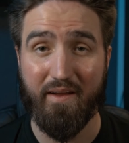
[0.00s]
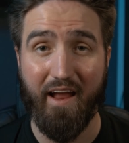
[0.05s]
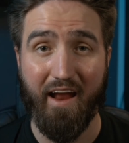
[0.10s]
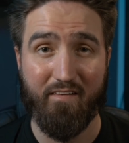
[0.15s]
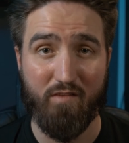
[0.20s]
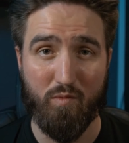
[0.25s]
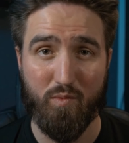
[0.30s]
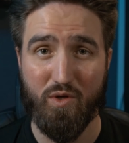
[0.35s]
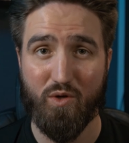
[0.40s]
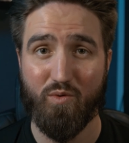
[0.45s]

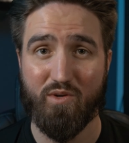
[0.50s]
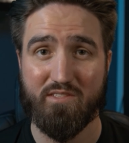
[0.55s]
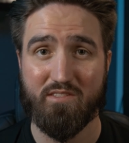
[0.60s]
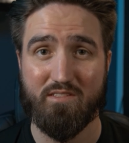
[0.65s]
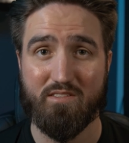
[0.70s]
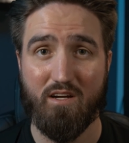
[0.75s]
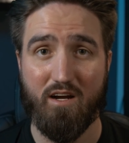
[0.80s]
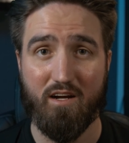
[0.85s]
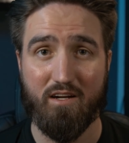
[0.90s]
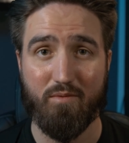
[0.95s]
Everybody wants
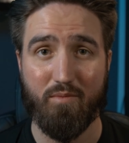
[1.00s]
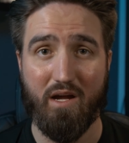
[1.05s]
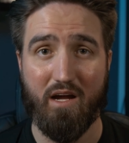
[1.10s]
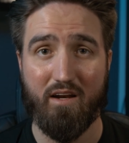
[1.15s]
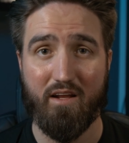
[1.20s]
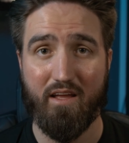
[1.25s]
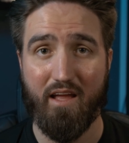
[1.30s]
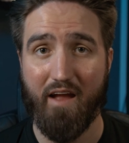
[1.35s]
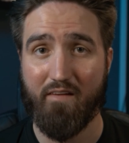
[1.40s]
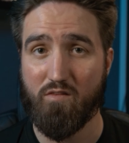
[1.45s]
to talk
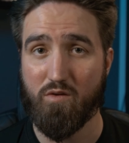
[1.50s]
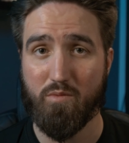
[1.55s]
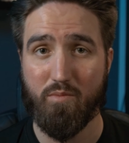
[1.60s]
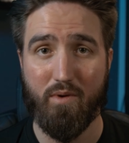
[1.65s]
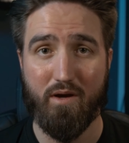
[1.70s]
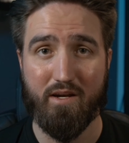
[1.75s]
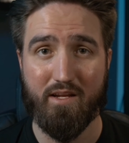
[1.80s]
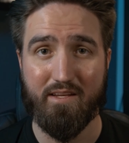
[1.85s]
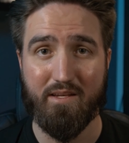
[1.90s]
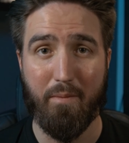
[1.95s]
about it.
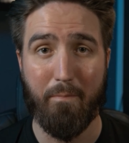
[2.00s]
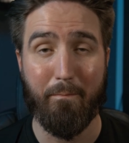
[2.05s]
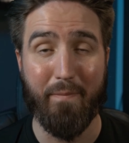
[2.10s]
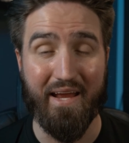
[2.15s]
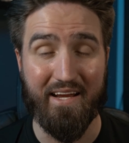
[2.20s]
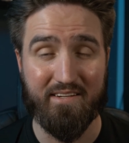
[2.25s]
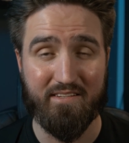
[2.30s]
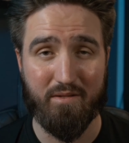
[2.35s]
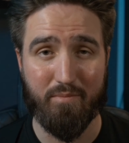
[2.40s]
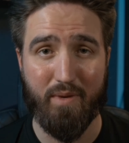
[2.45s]
Everybody
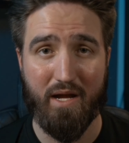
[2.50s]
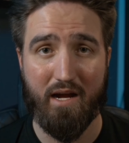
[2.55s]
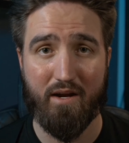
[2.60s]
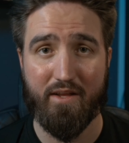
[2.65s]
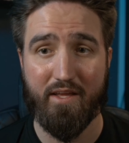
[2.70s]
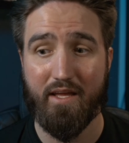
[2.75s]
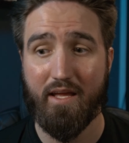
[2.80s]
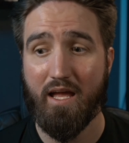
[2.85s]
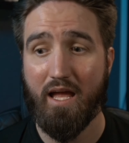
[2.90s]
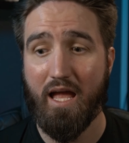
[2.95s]
debates
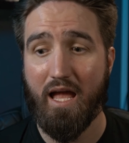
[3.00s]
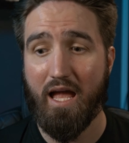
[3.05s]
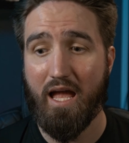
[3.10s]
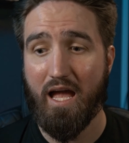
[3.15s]
about it.